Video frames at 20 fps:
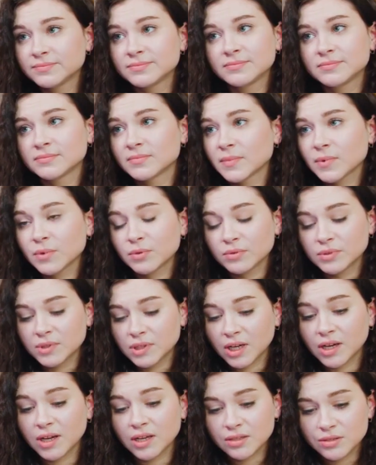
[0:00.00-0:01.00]
ushering in a
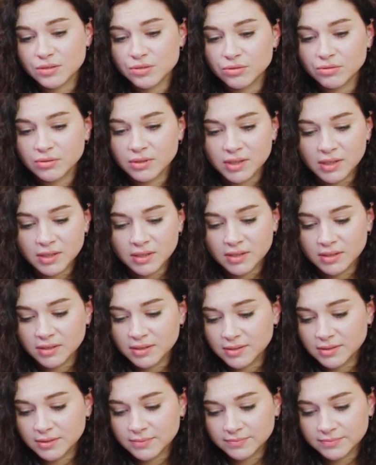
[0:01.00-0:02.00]
future where
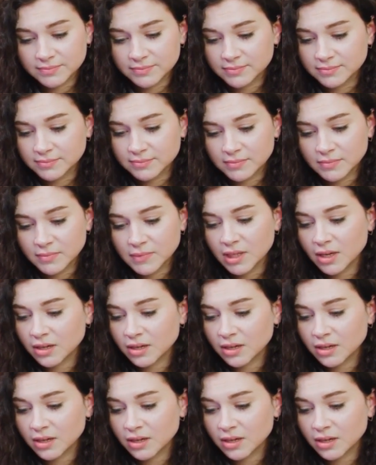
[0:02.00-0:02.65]
humans and robots